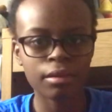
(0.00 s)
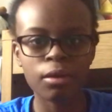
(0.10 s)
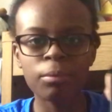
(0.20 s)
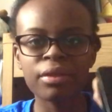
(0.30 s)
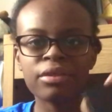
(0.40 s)

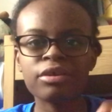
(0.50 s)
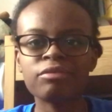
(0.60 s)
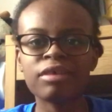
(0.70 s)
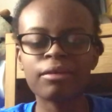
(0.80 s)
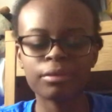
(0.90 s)
Oh, I think you
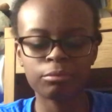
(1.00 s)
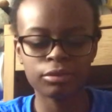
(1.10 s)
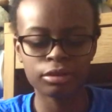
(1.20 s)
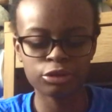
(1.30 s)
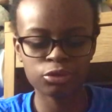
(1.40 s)
wrote on them
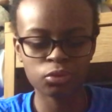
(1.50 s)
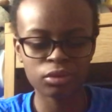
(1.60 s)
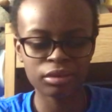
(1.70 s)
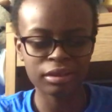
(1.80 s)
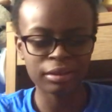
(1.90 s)
with the
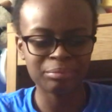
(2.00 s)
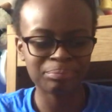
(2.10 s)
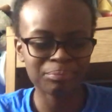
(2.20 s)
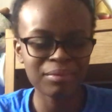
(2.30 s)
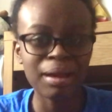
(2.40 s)
chalk. Um,
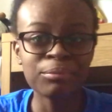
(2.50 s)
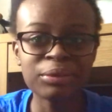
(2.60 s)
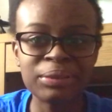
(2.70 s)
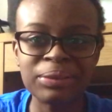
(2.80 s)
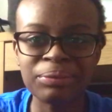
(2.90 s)
I'm
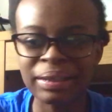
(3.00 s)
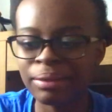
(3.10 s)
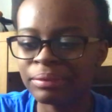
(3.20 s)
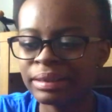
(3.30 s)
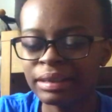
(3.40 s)
not too sure what
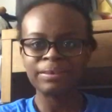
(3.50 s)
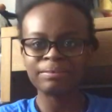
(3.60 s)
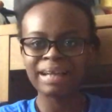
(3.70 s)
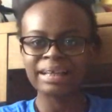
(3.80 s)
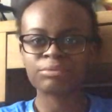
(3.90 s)
that was. So
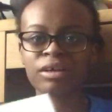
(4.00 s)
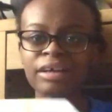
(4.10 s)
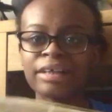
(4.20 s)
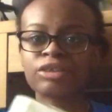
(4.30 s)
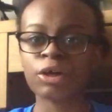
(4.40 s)
next we are
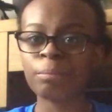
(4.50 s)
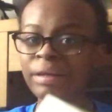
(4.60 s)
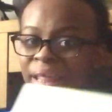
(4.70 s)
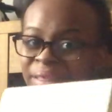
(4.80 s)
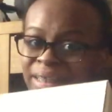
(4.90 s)
going to
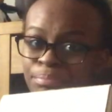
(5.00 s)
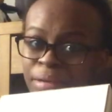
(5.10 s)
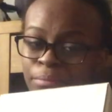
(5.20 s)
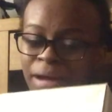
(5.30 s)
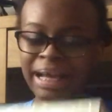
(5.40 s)
open this
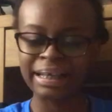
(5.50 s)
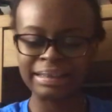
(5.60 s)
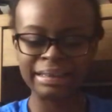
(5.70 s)
big package